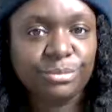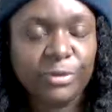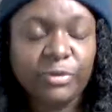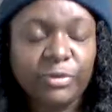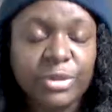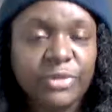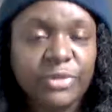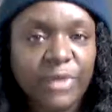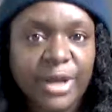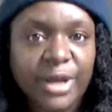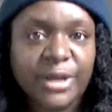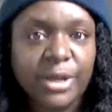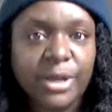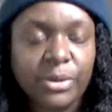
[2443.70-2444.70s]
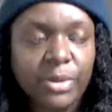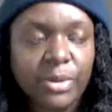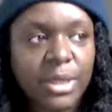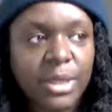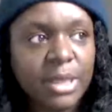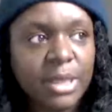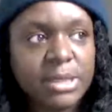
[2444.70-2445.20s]
First of all, I know,
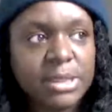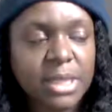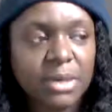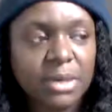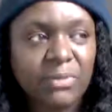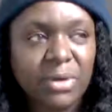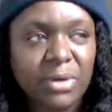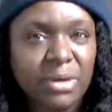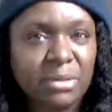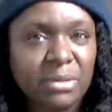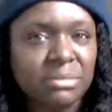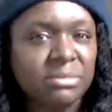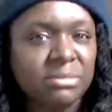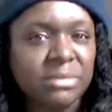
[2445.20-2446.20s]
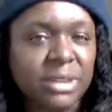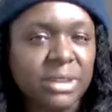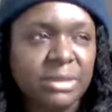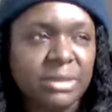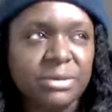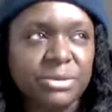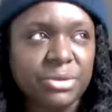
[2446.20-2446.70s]
and second of all,
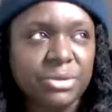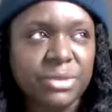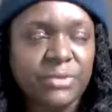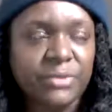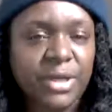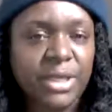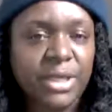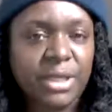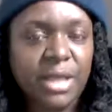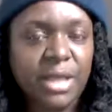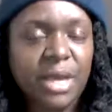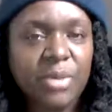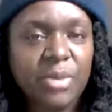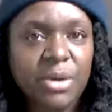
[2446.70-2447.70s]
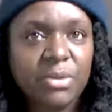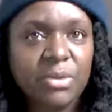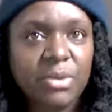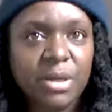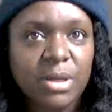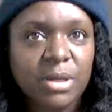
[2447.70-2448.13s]
you couldn't find any. How about